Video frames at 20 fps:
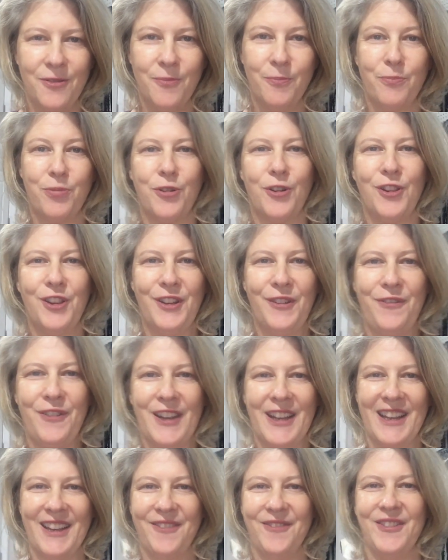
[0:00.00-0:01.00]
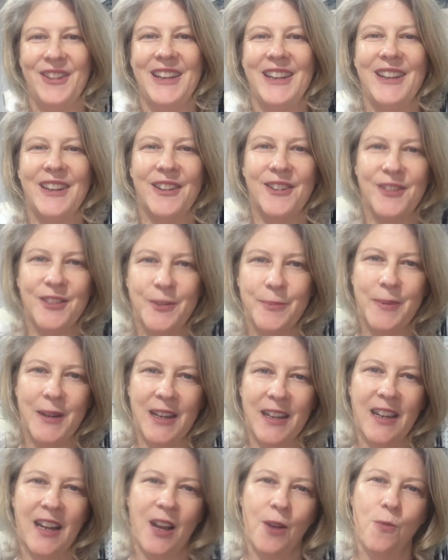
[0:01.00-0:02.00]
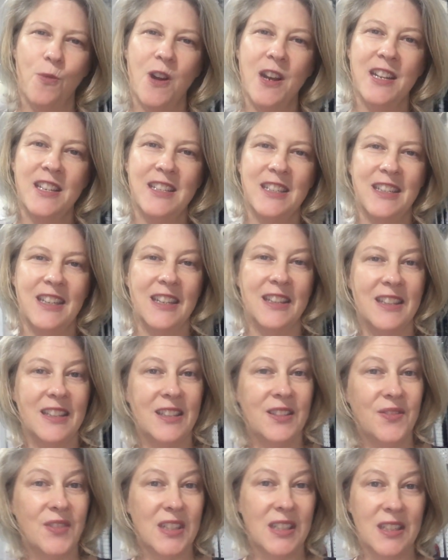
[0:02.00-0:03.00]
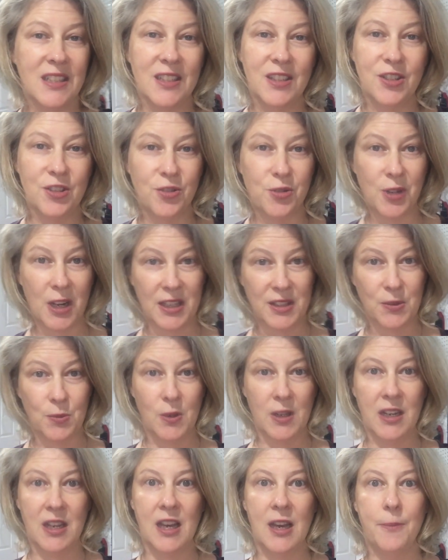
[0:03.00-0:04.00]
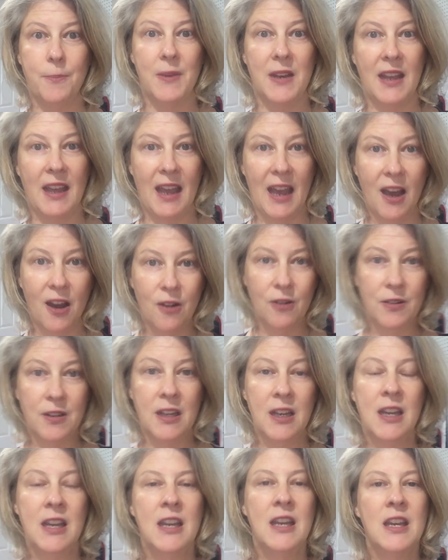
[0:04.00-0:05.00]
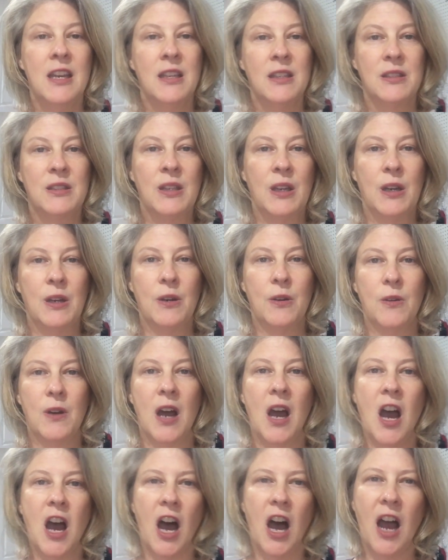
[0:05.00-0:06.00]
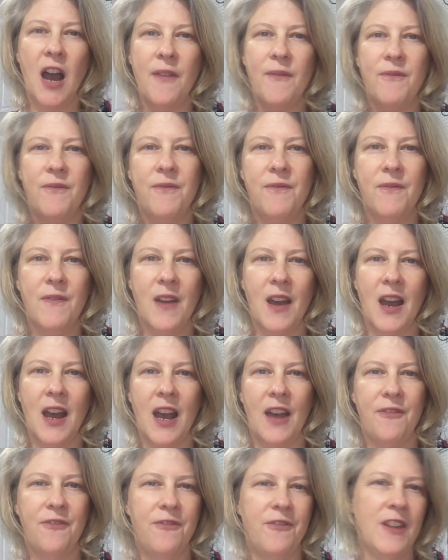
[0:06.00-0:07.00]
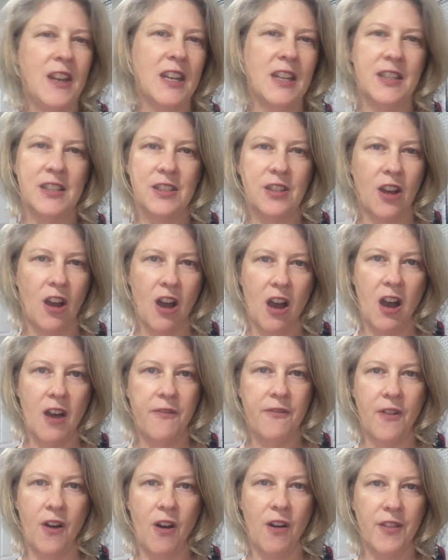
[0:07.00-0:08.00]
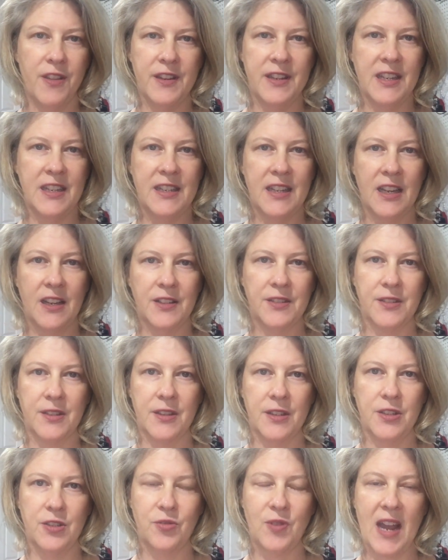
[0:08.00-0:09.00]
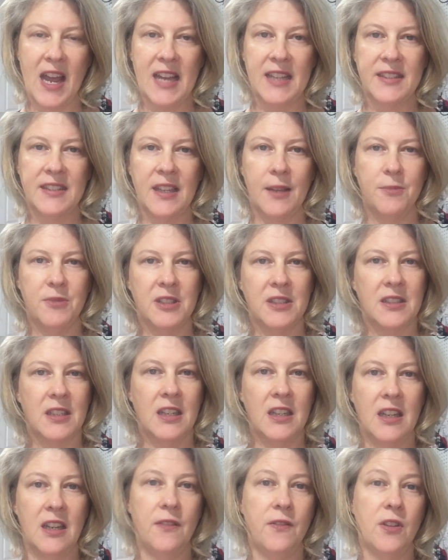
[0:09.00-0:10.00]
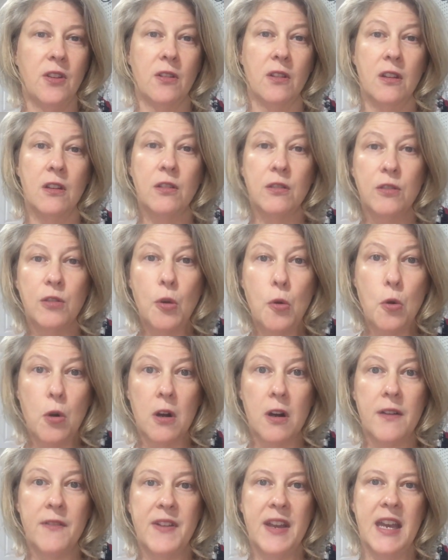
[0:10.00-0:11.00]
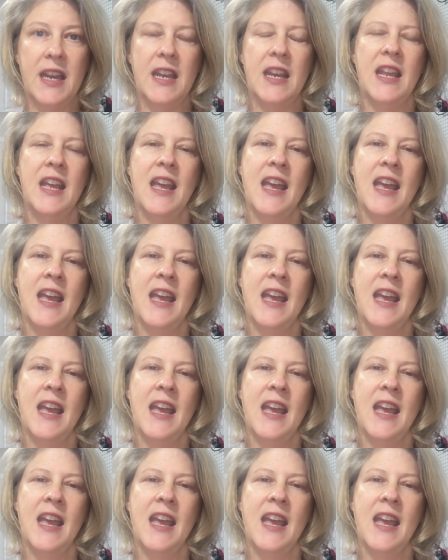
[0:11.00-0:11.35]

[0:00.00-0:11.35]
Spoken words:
prolific at videos, but I wanted to get this vintage dress one up and out. So I finished off all the details on the dress. I'm just going to give you a little tour of it.